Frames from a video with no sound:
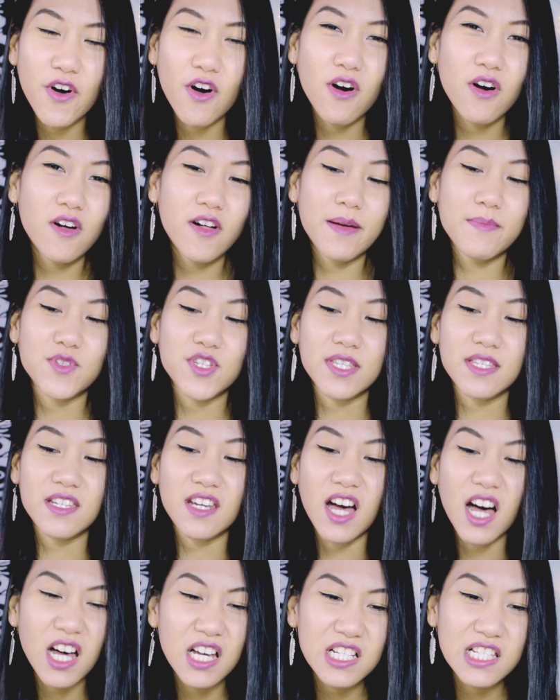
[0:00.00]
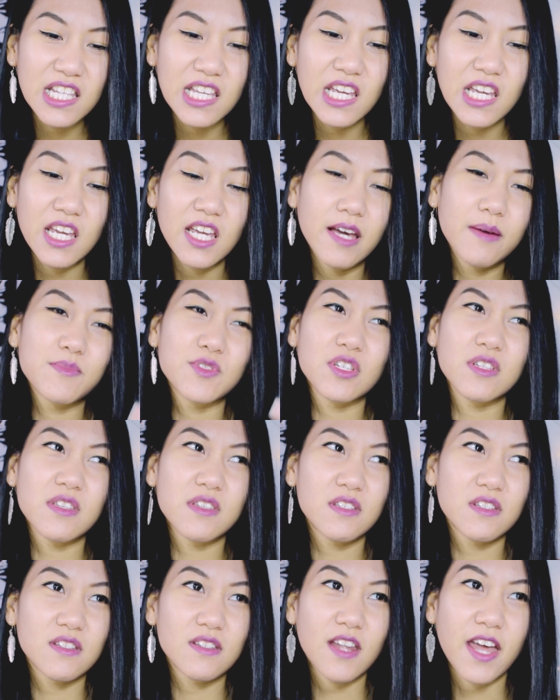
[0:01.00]
I'm just ugly, I'm
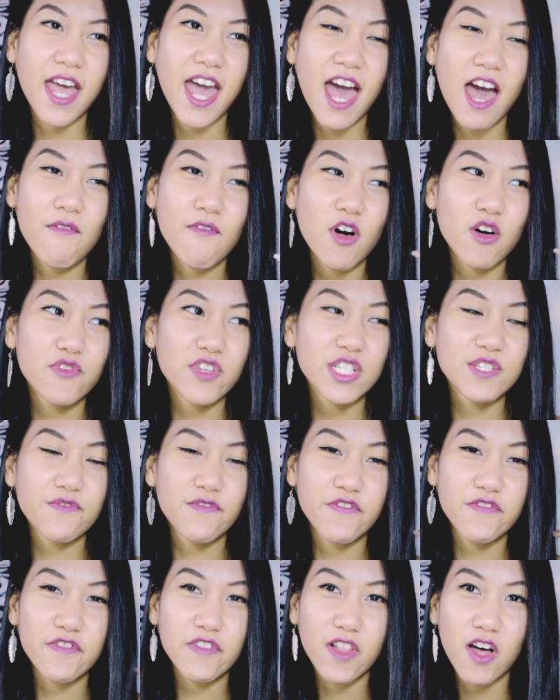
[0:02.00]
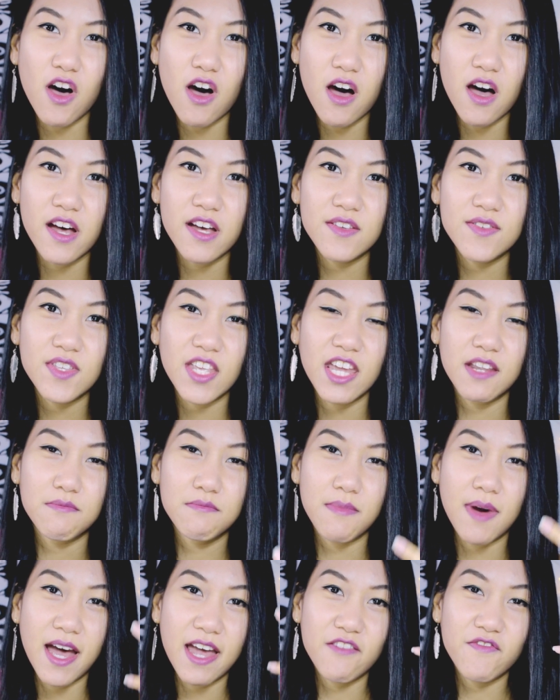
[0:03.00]
just, I have all these flaws
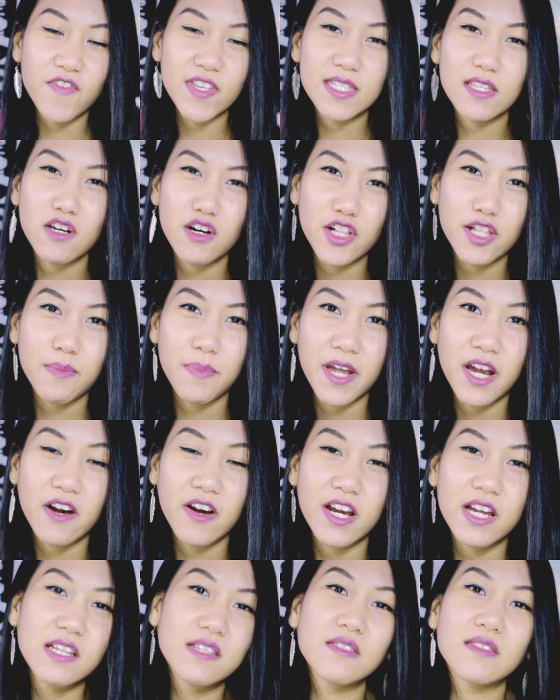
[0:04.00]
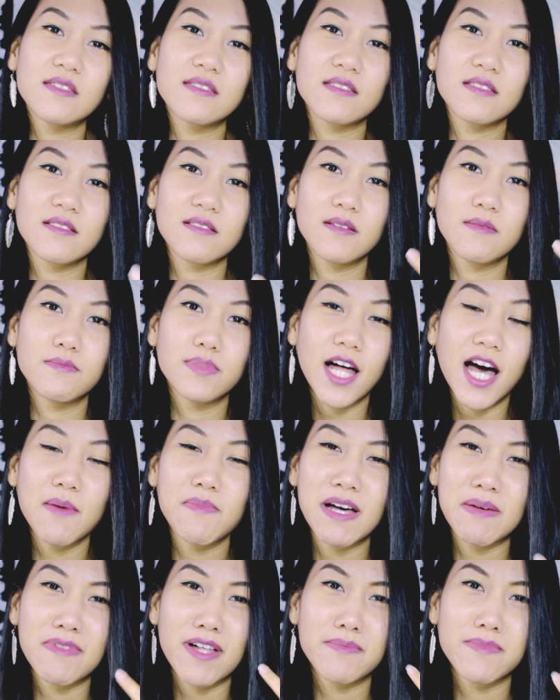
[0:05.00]
in my physical appearance, blah,
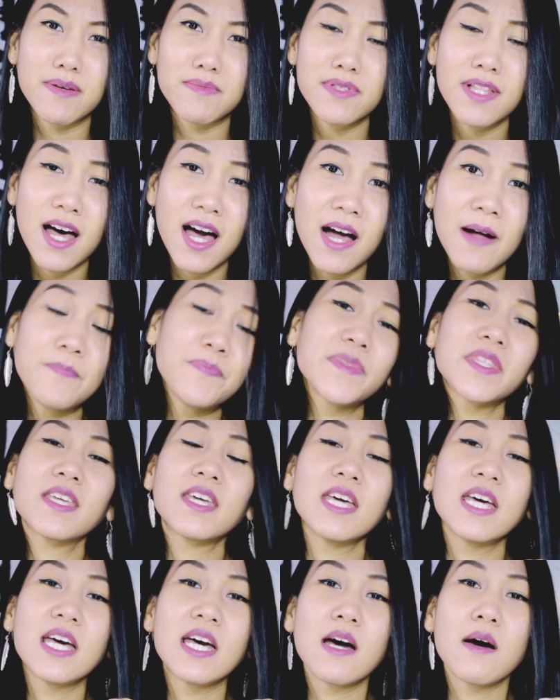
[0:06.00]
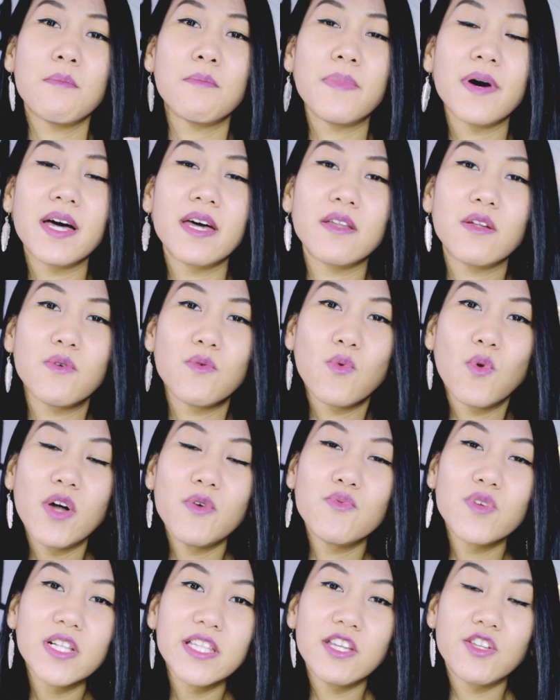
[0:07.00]
blah, blah, blah, blah. But
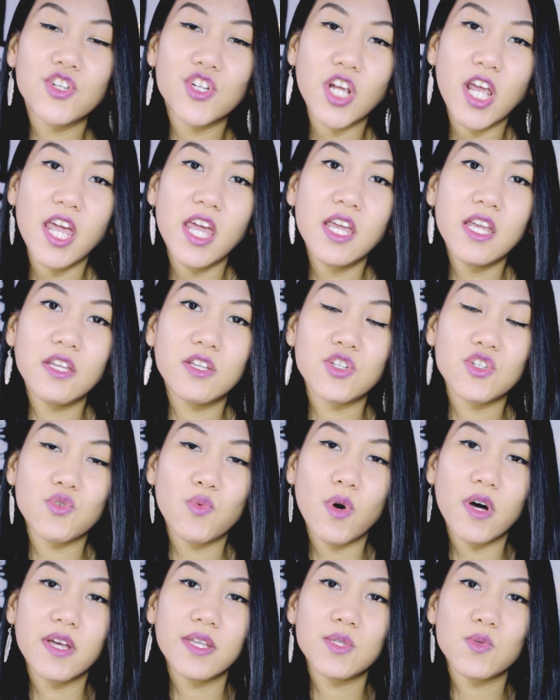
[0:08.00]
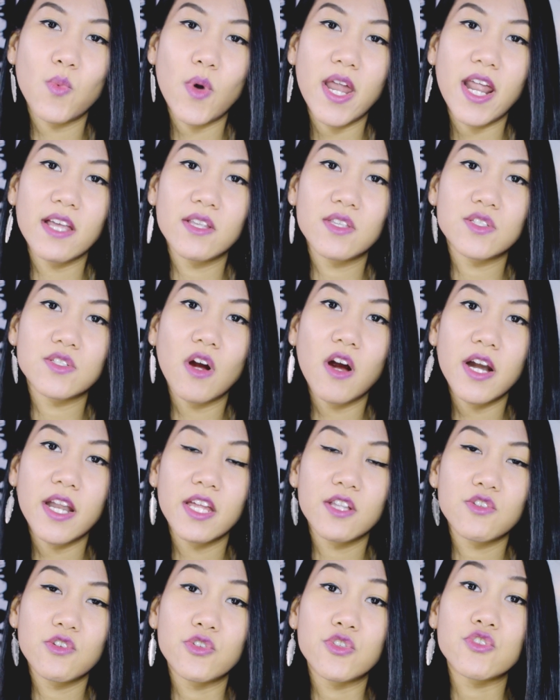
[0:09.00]
what really changed was when I
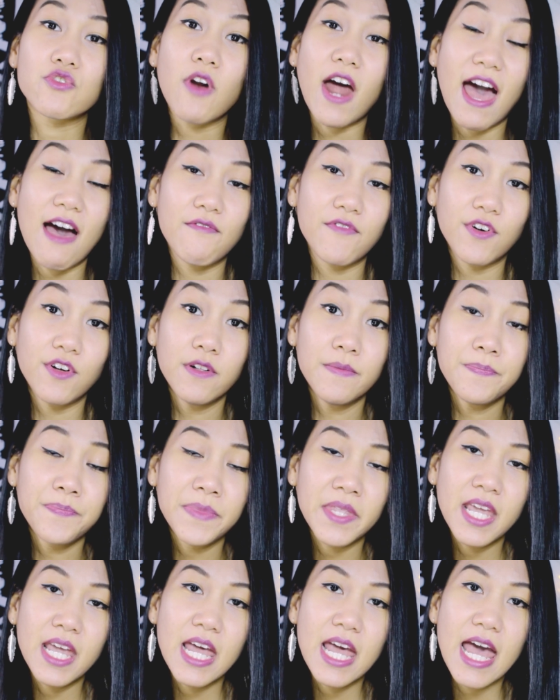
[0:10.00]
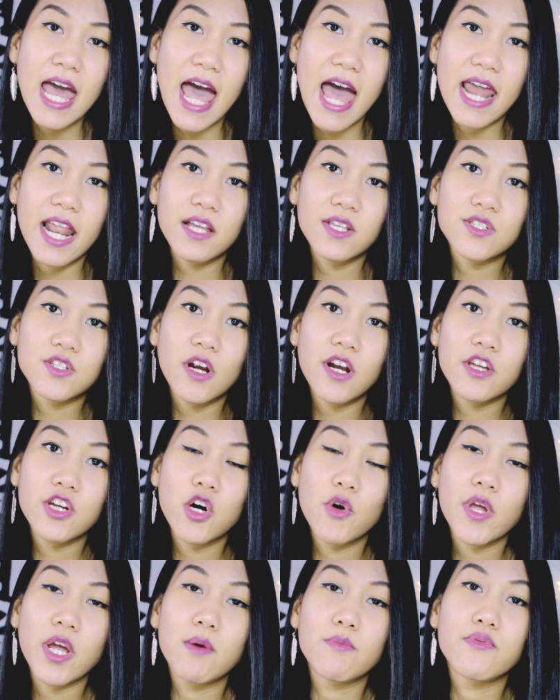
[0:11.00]
started to travel and I started
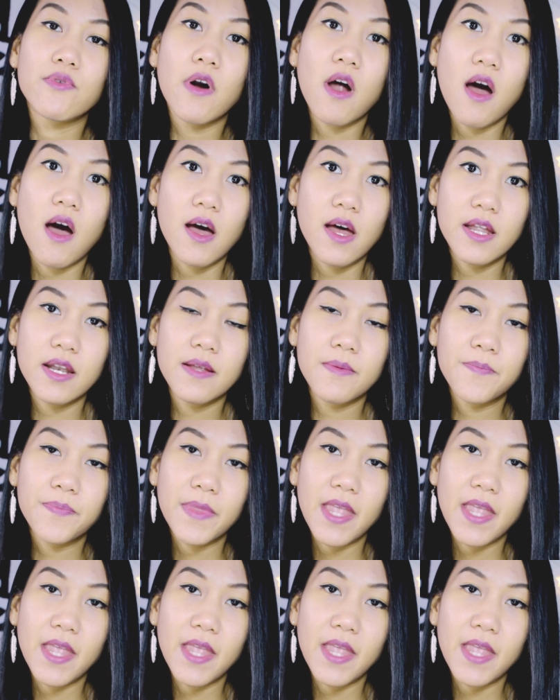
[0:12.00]
going abroad.